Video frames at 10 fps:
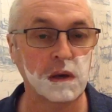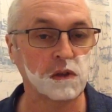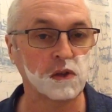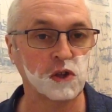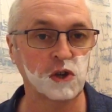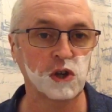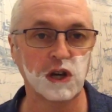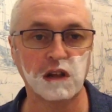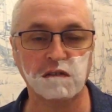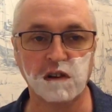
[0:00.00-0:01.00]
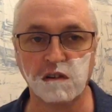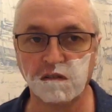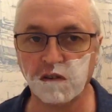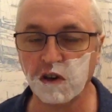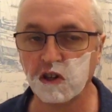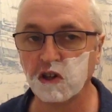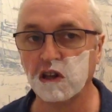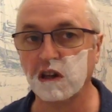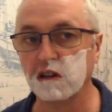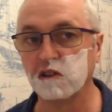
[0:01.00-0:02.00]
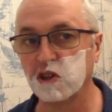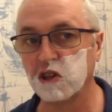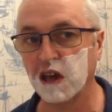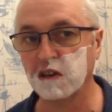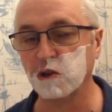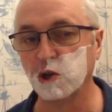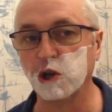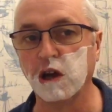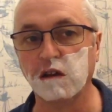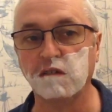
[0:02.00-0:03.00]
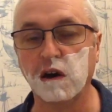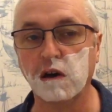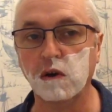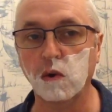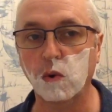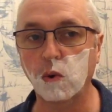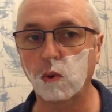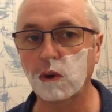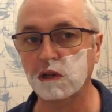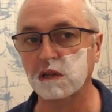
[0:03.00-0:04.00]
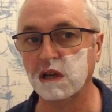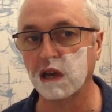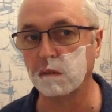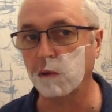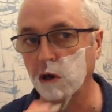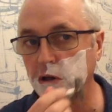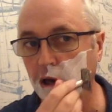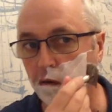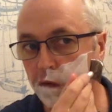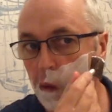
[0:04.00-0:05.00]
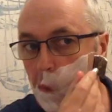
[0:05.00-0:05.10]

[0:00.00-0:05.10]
certainly for the first and second shave, I always nick myself.